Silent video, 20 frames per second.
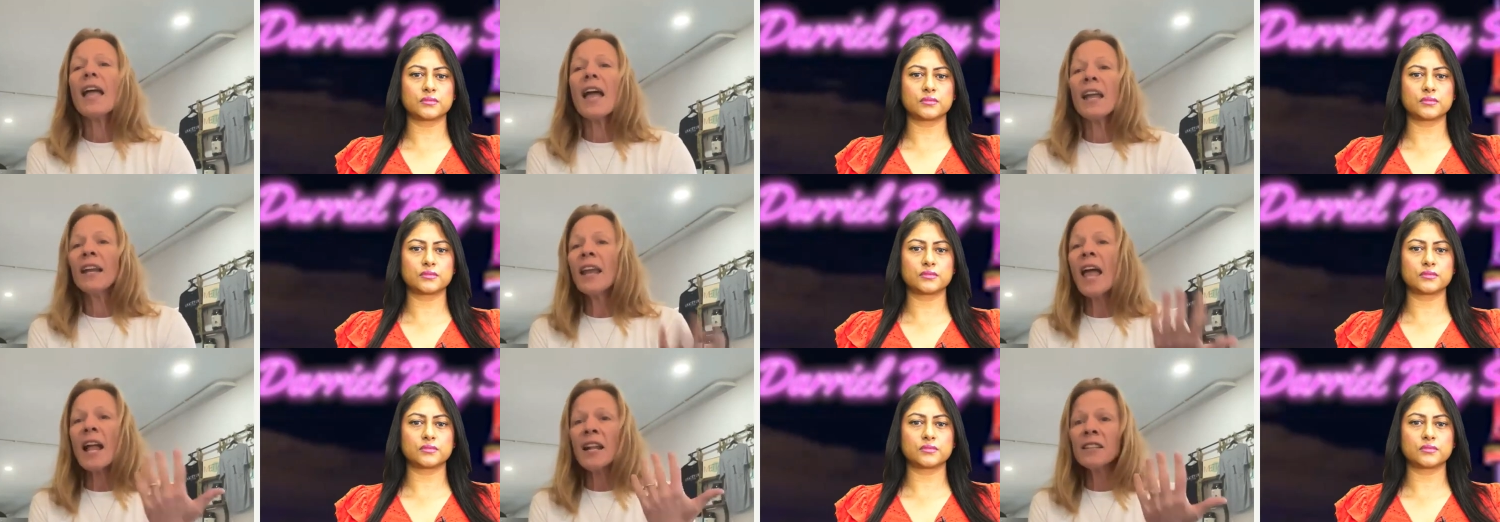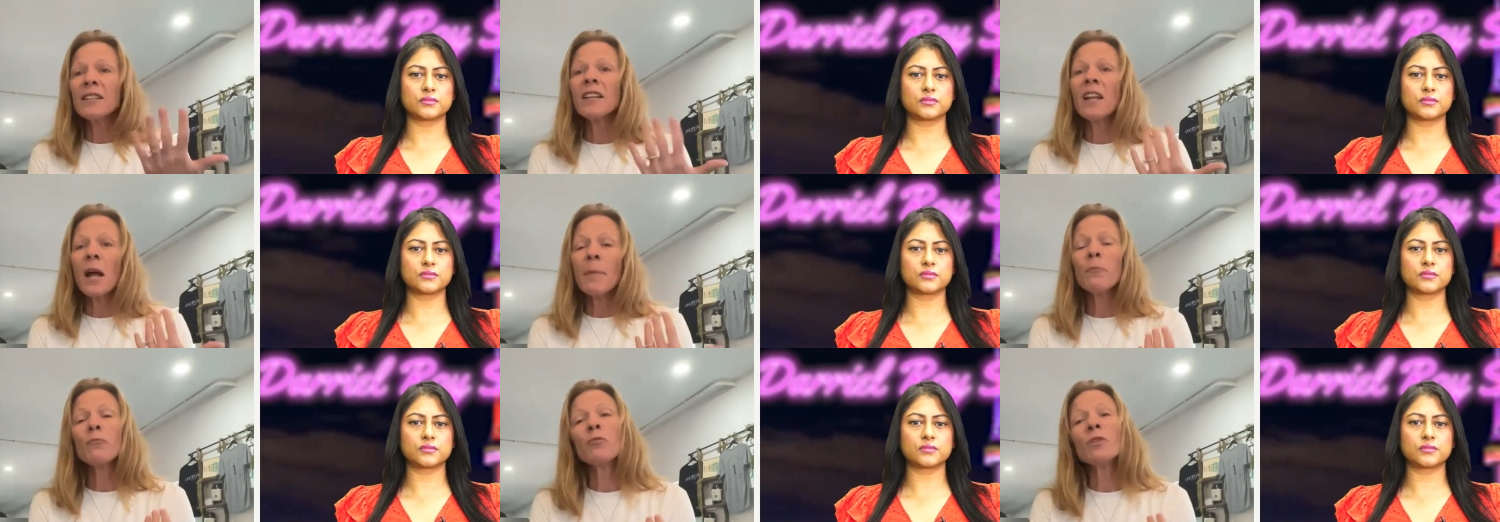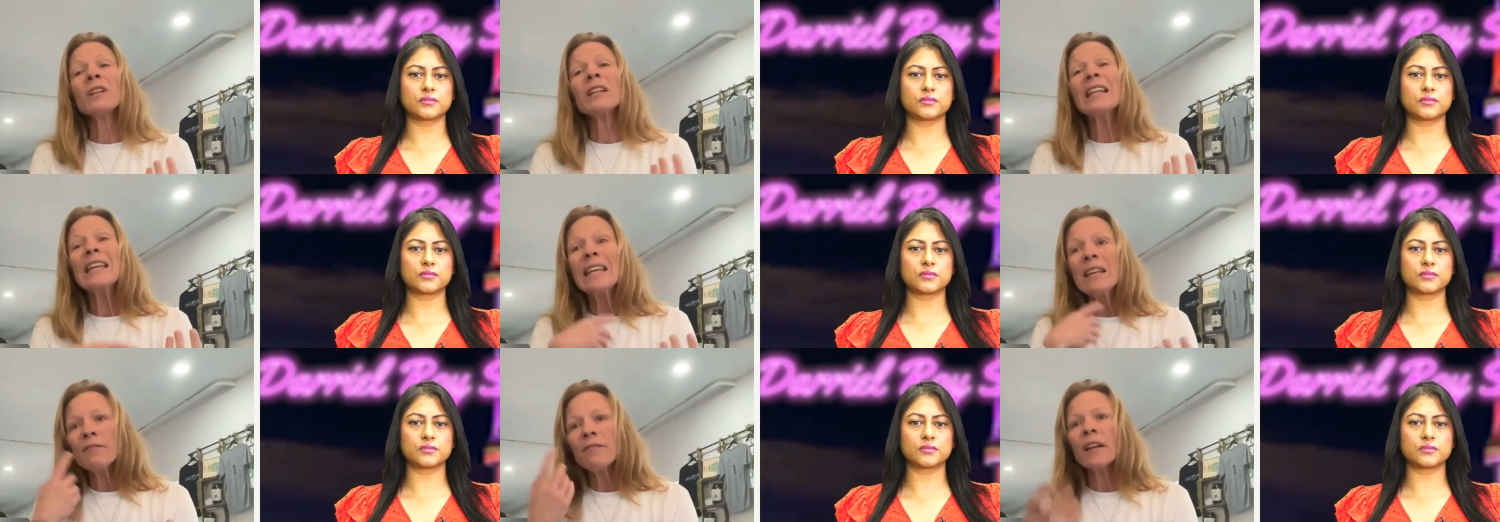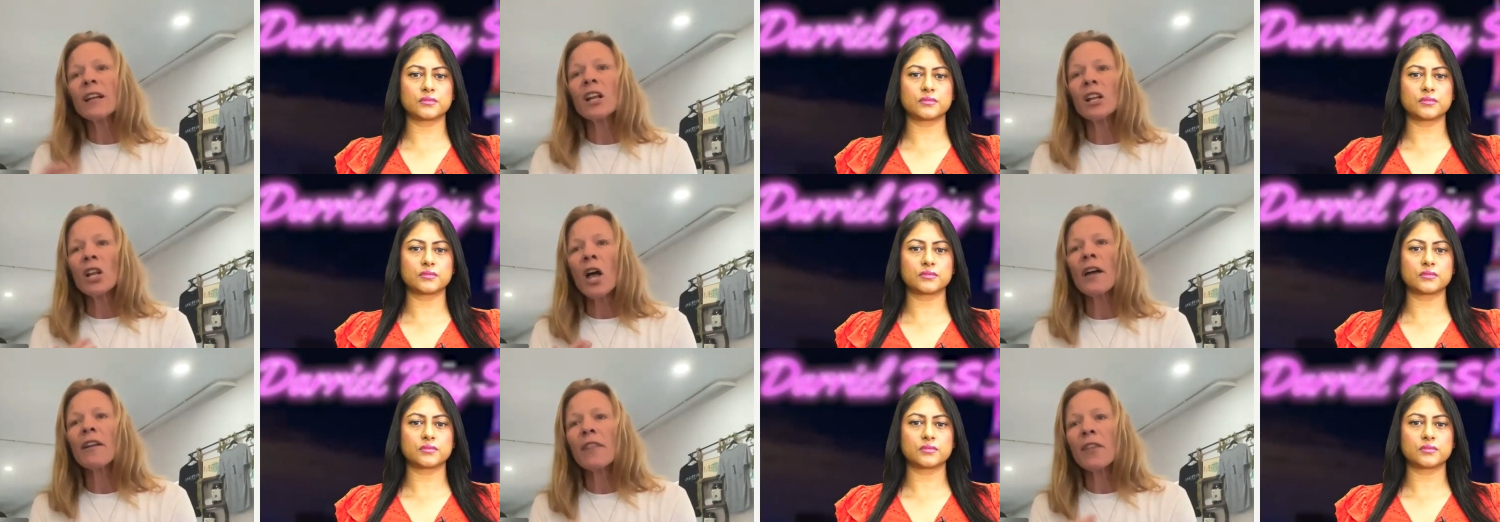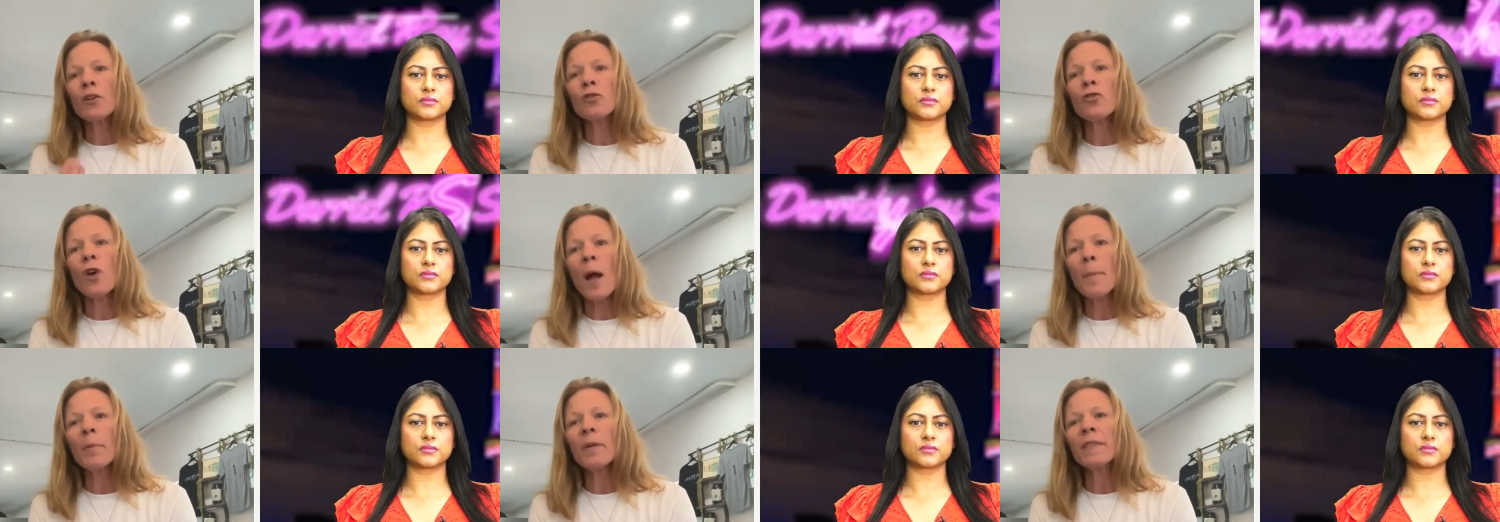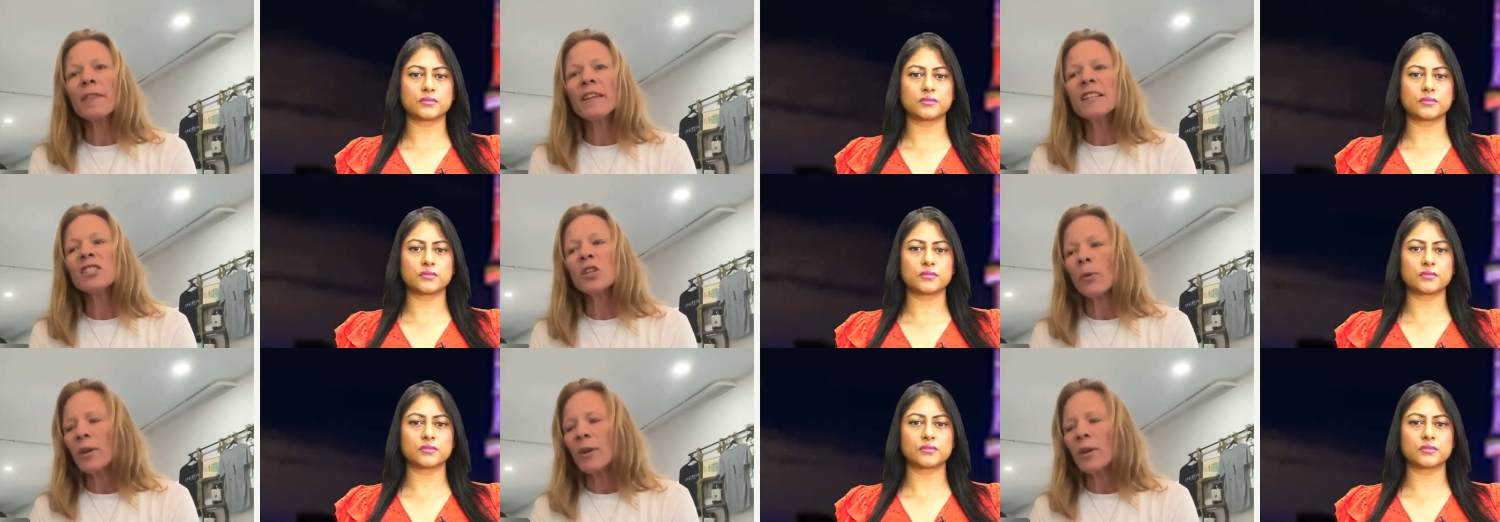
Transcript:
Speaker 1: and ended up relieving a lot of the neuropathy.